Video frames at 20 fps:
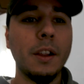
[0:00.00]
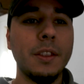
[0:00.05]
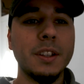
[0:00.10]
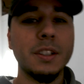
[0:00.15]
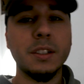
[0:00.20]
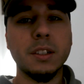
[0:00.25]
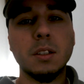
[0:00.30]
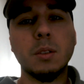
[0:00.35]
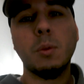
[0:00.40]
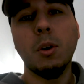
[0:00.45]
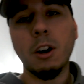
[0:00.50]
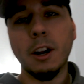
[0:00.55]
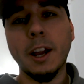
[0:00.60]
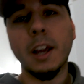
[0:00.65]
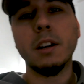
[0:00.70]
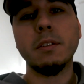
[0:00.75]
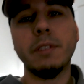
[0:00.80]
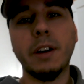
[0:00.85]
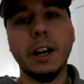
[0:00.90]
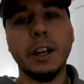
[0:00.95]
this is the wrong
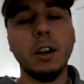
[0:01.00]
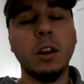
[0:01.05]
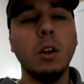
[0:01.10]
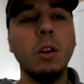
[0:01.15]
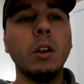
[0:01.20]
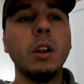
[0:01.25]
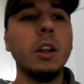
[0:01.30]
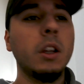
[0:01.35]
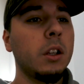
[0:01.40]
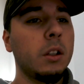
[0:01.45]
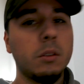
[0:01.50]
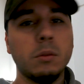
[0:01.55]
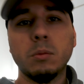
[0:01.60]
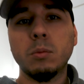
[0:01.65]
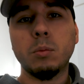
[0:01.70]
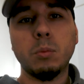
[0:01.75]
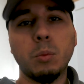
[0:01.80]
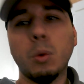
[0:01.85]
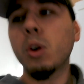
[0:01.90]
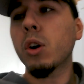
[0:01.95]
kind of vinyl,
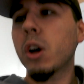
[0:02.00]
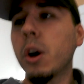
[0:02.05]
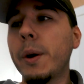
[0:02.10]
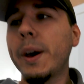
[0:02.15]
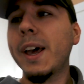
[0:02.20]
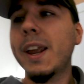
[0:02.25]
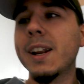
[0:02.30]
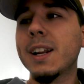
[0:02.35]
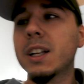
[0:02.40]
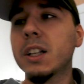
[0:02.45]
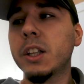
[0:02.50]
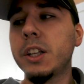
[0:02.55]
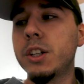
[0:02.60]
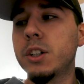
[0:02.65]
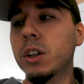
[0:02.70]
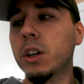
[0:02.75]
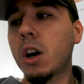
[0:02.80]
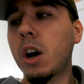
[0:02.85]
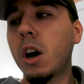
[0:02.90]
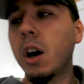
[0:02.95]
we'll go ahead and clean
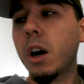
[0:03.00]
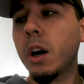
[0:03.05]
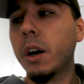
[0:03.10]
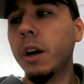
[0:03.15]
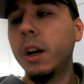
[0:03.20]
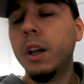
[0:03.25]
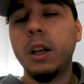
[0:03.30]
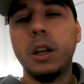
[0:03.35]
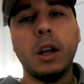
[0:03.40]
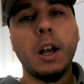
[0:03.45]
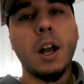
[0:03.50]
your car.